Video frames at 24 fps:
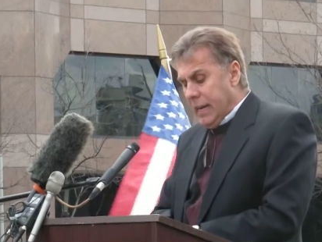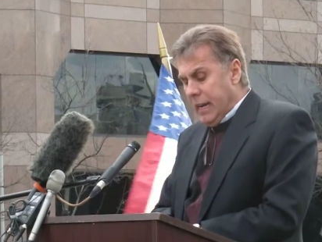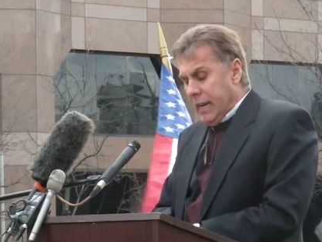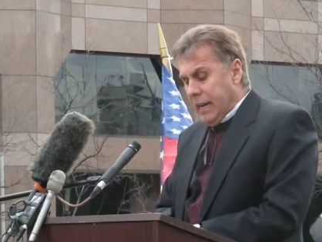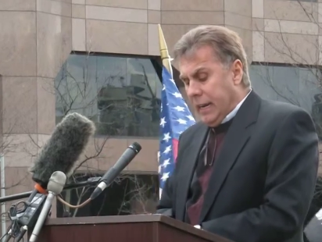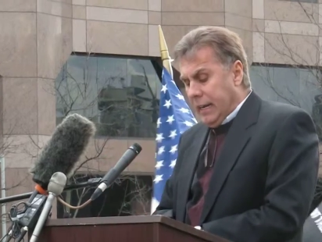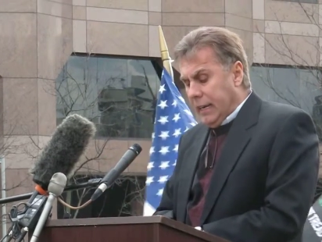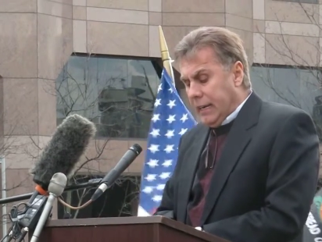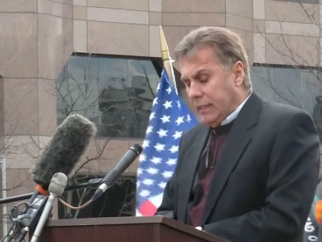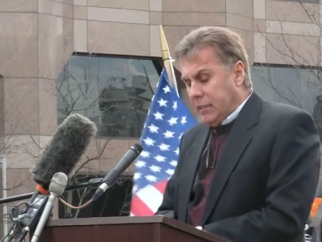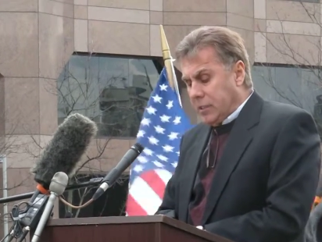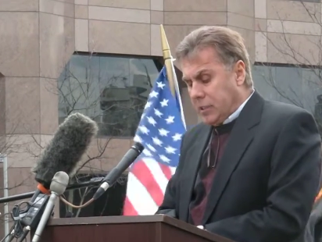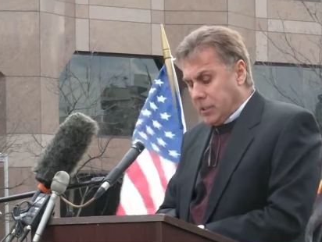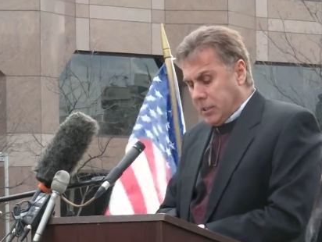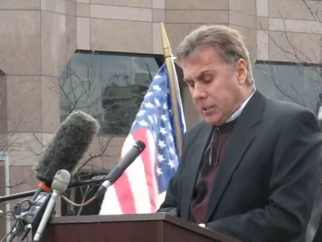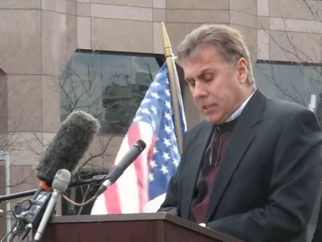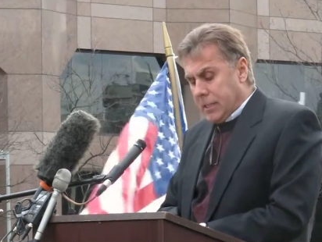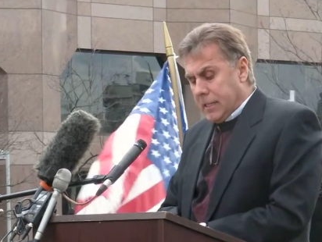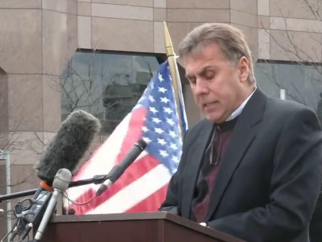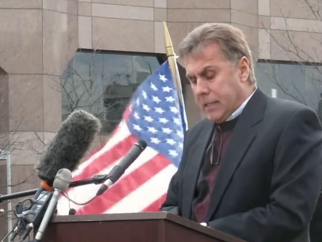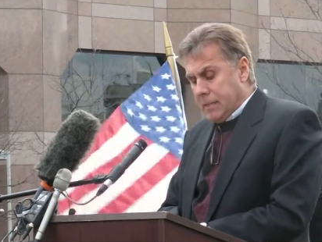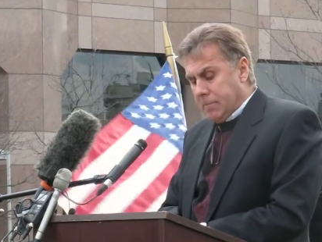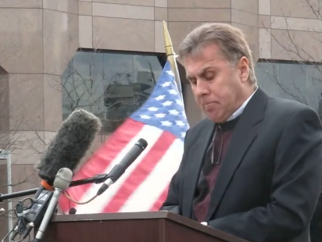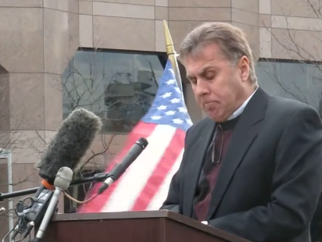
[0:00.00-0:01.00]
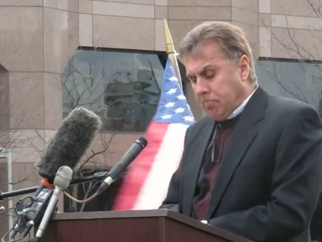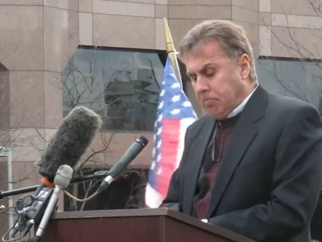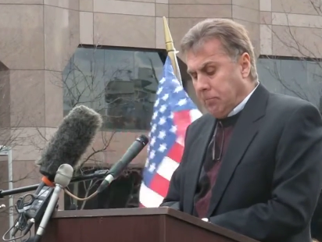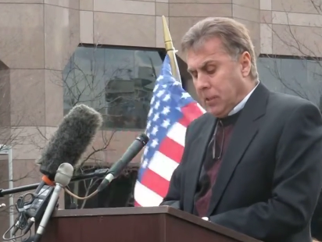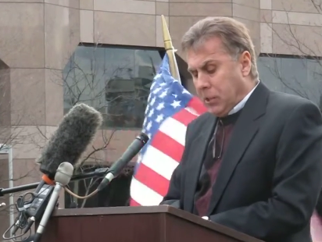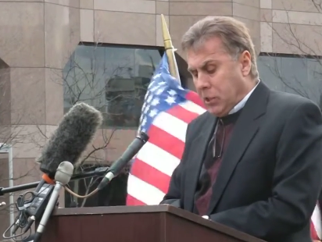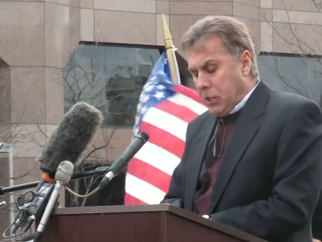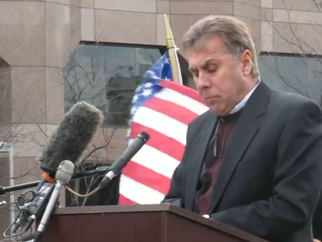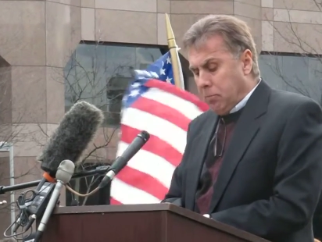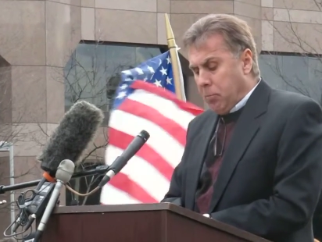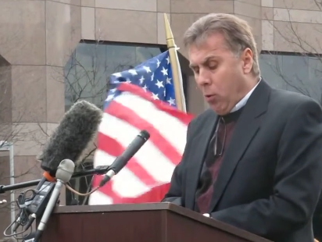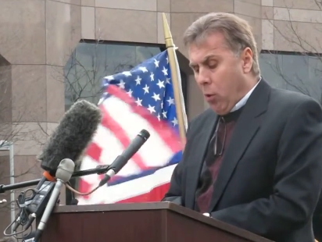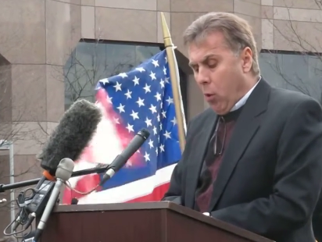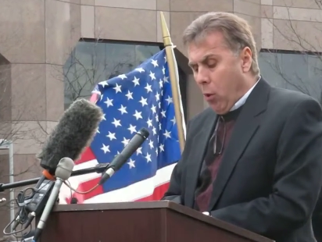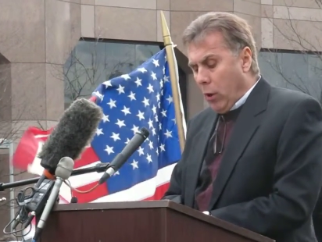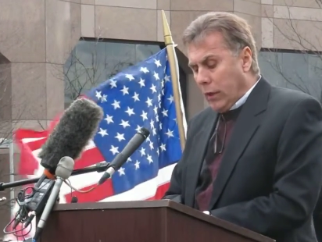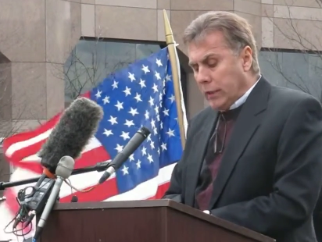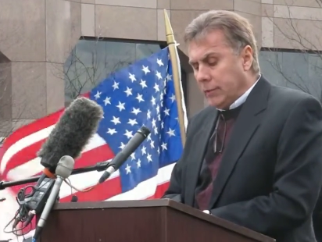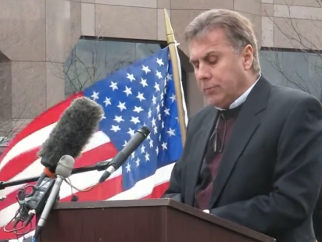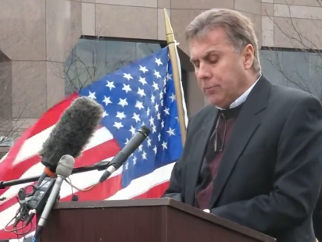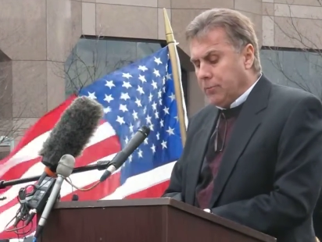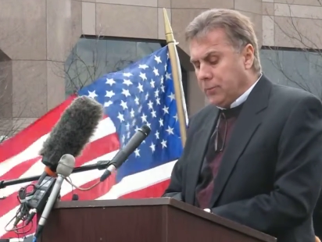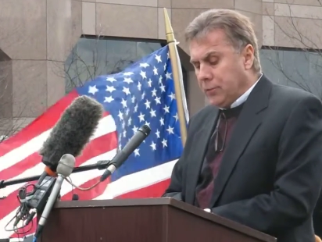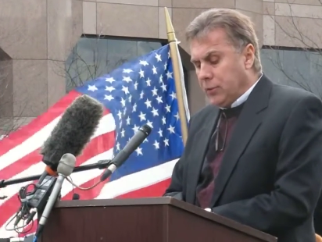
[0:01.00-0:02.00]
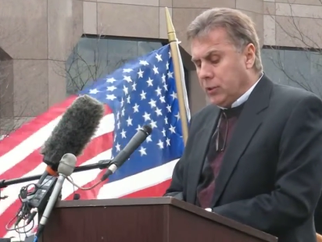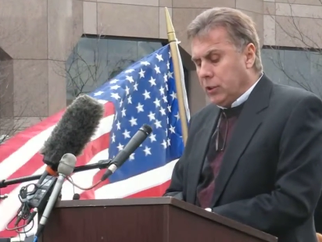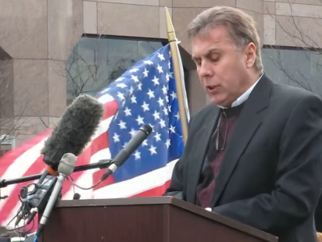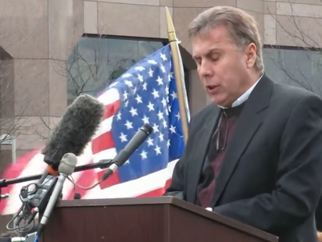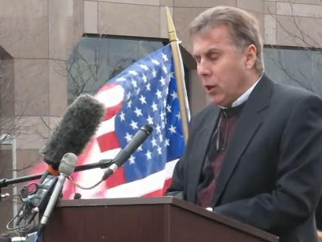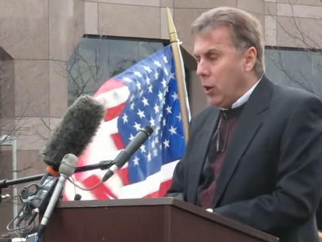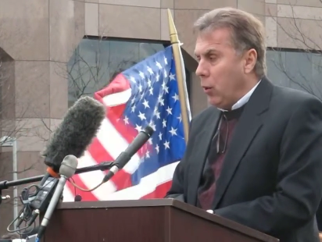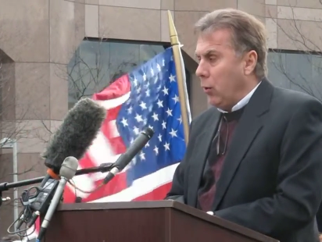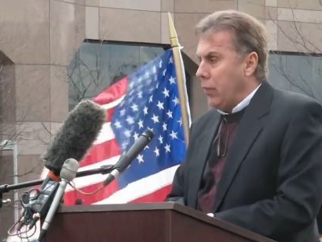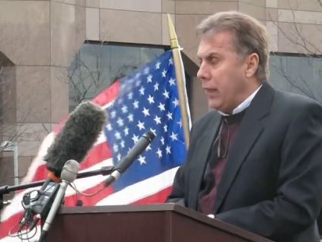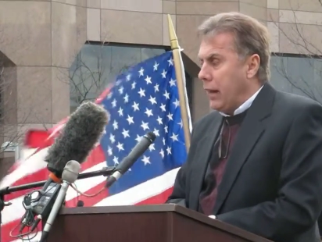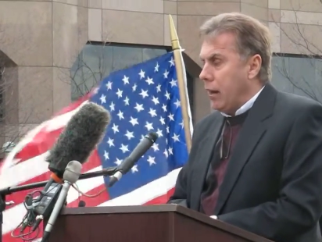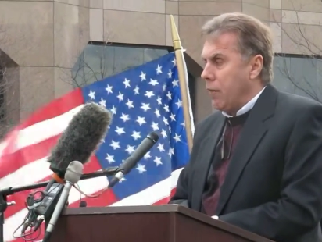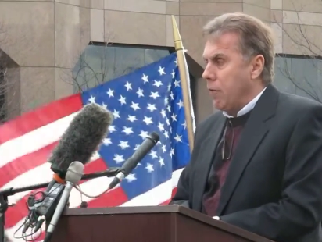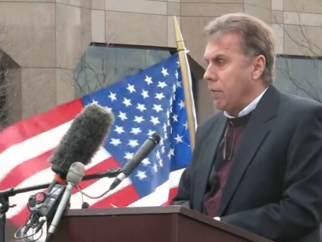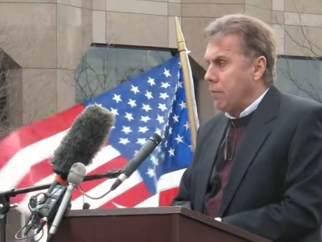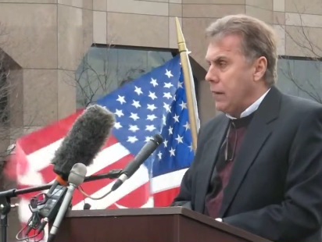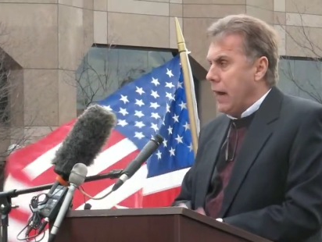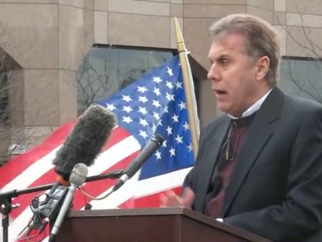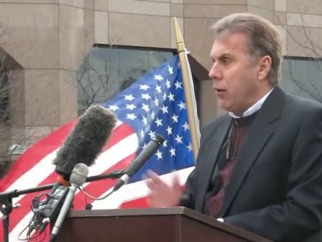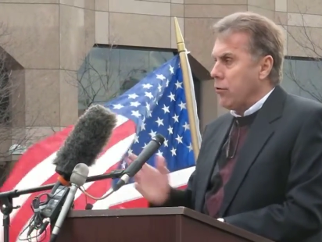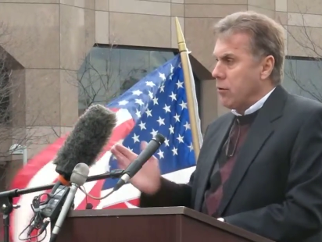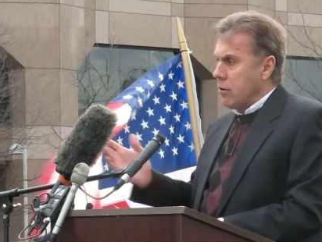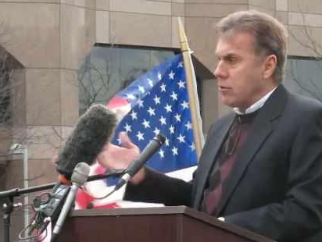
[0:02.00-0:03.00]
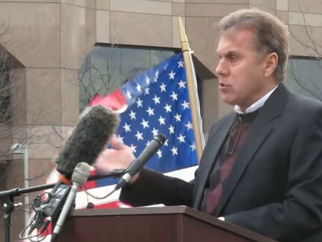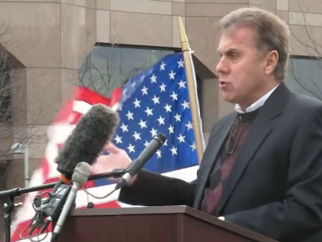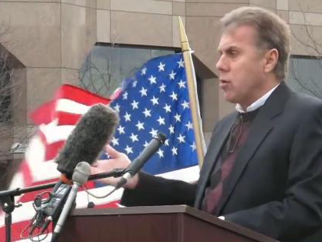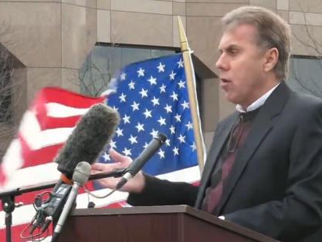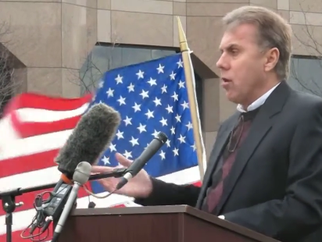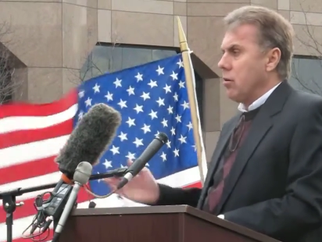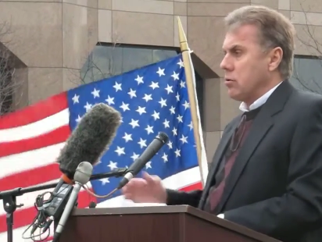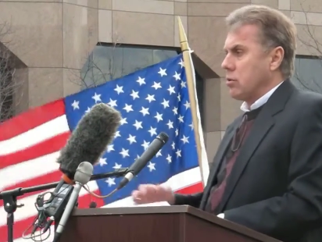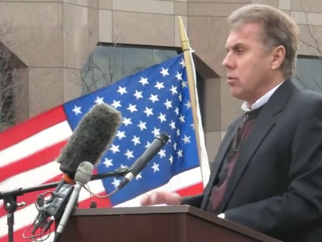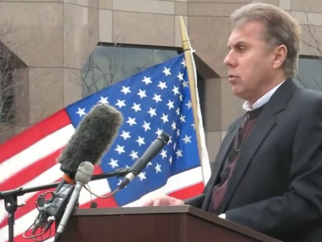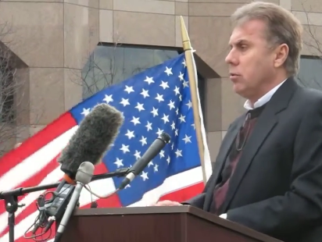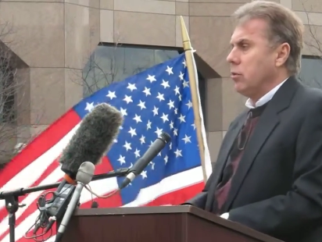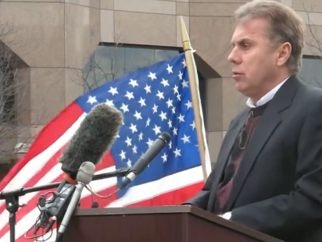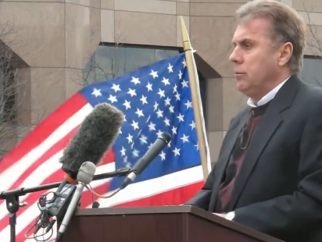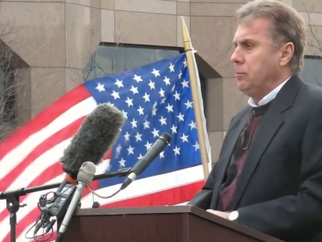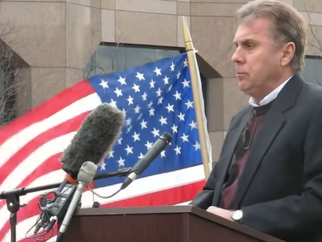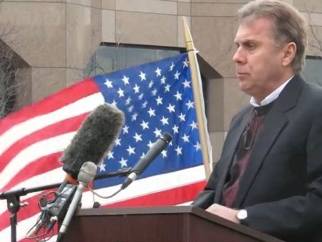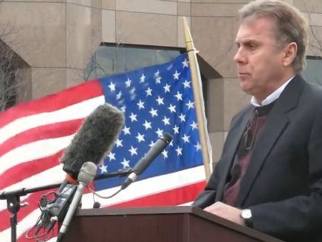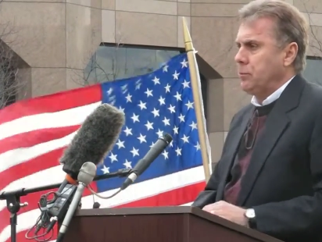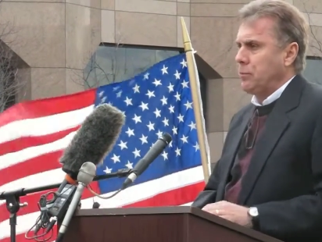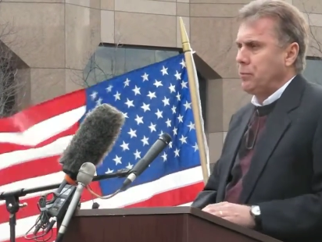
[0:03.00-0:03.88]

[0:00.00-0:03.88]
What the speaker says: It's important to know that our founders also